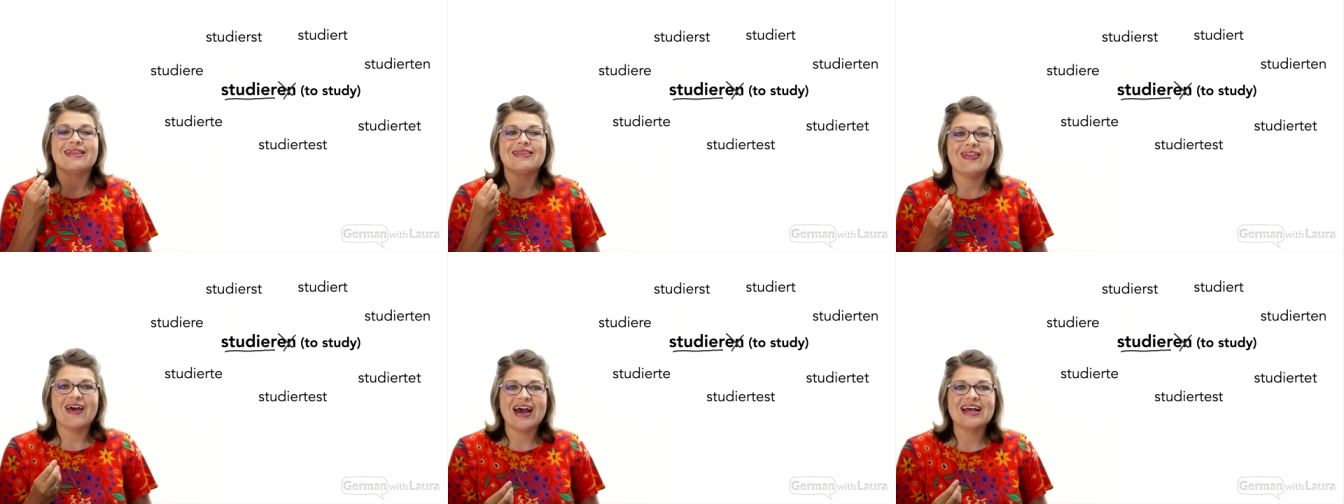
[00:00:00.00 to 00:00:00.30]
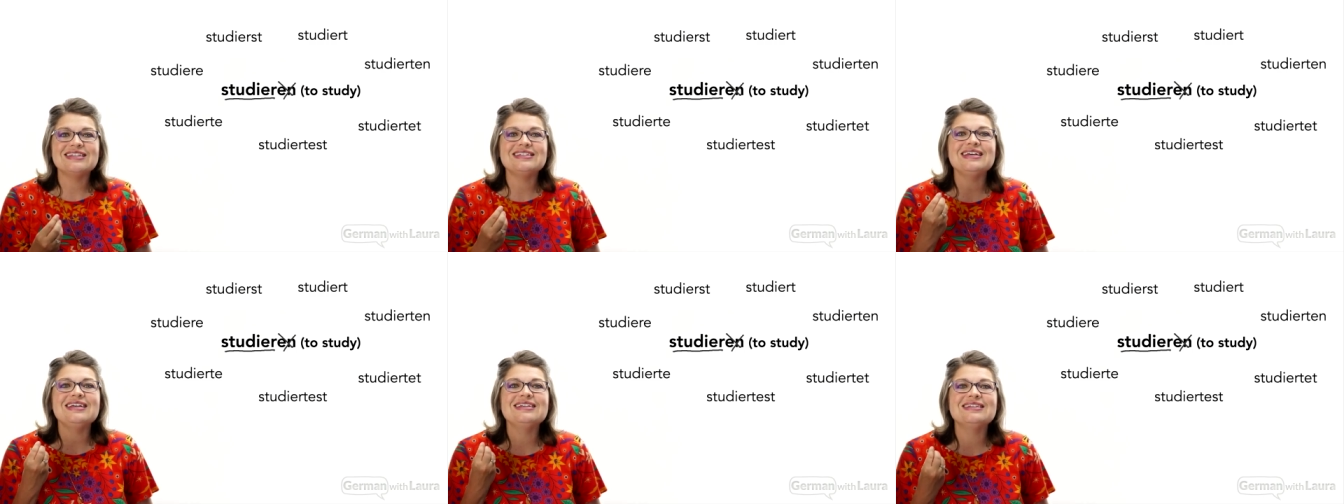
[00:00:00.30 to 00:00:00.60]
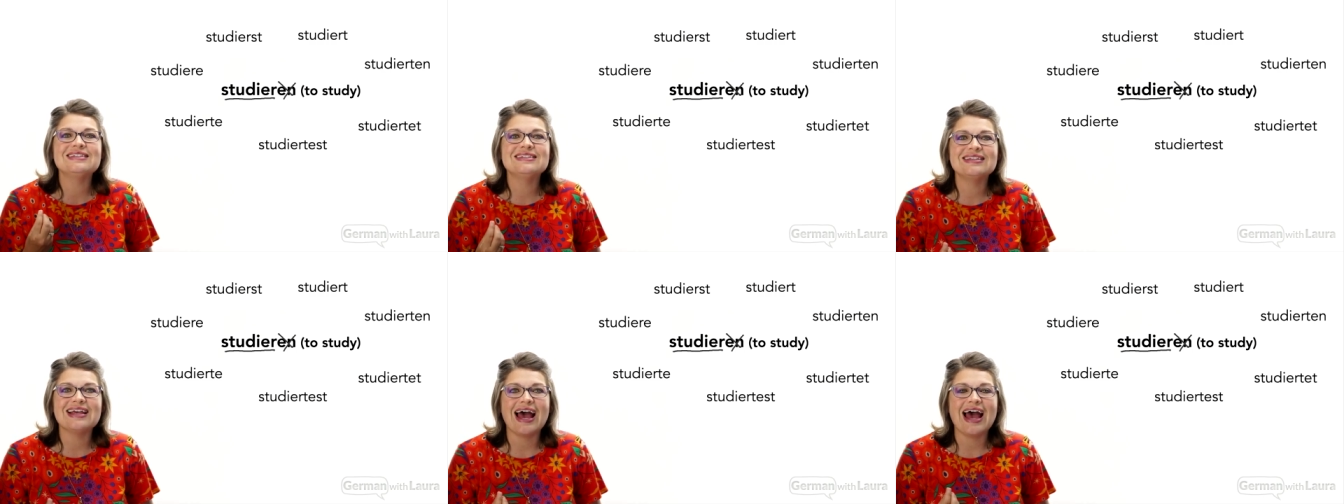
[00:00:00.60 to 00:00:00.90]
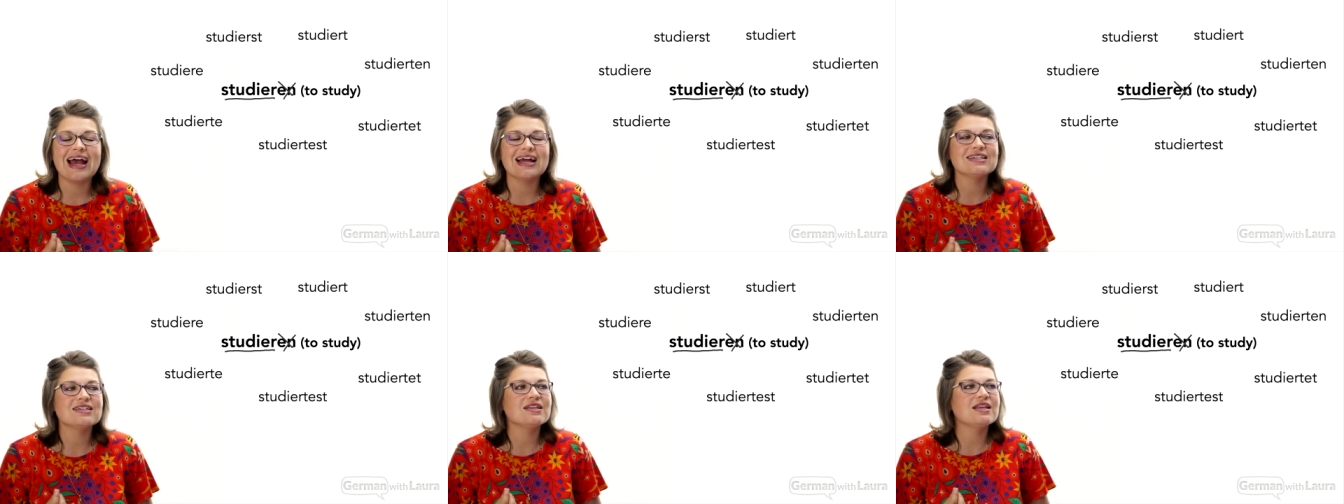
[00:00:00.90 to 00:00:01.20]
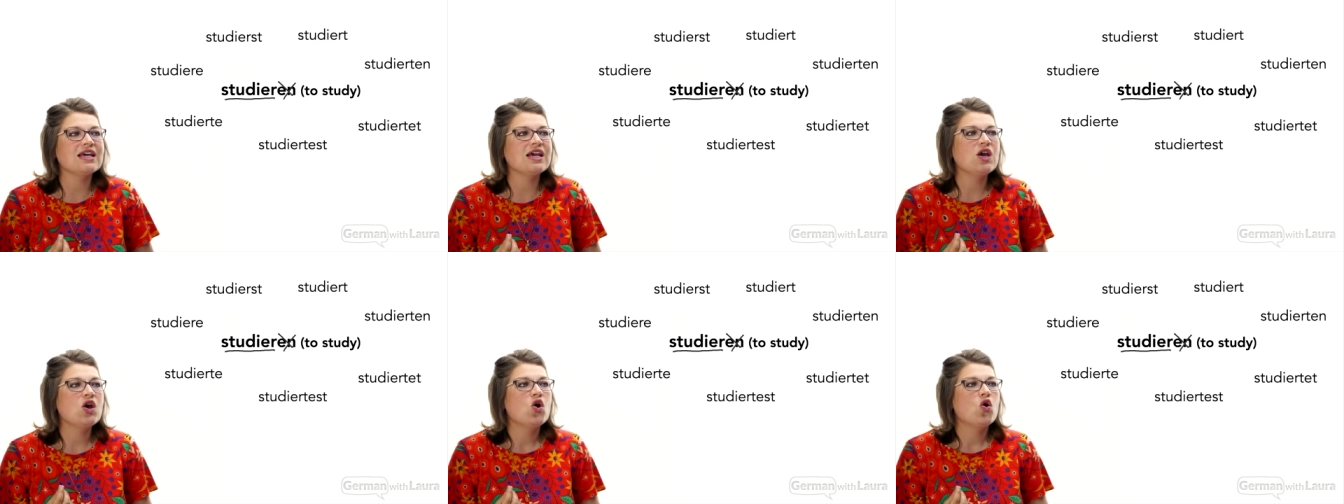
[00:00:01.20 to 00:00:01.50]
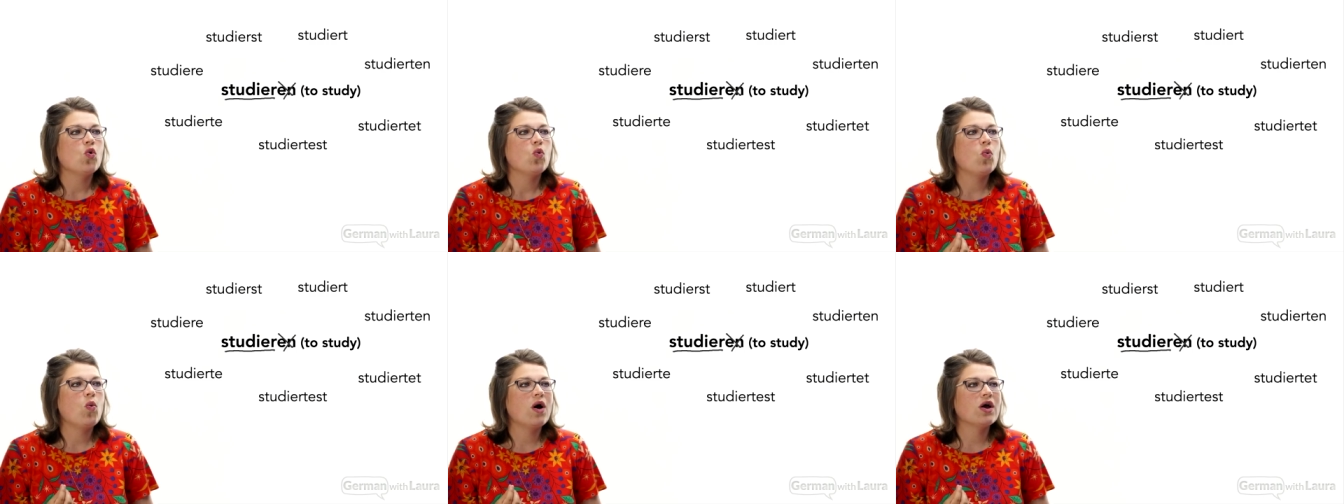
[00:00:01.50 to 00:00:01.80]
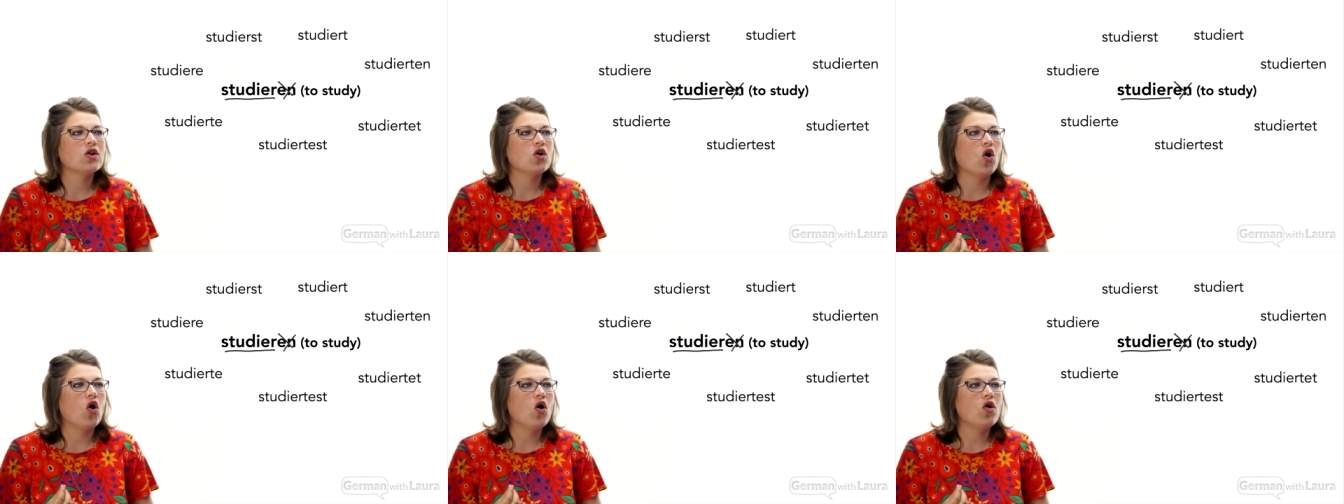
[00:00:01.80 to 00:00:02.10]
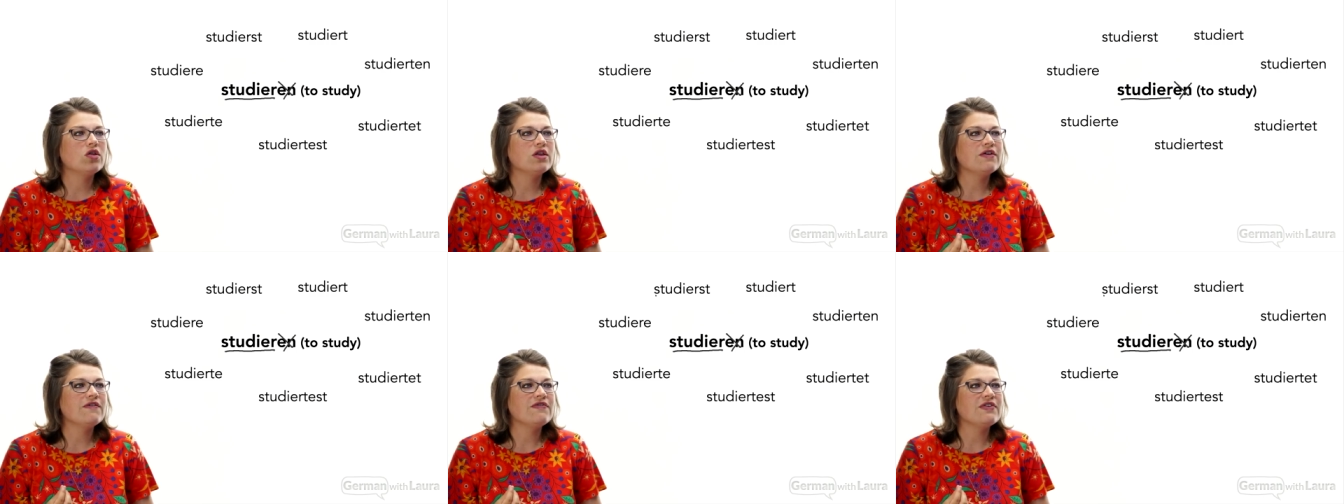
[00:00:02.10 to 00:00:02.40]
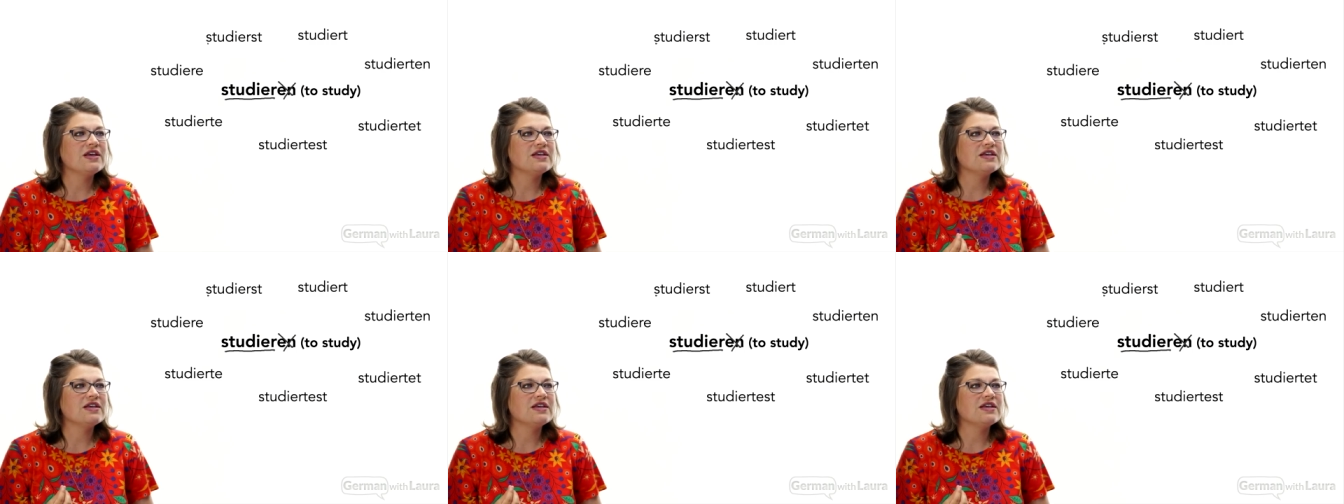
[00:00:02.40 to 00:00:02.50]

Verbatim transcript: that's exactly what all of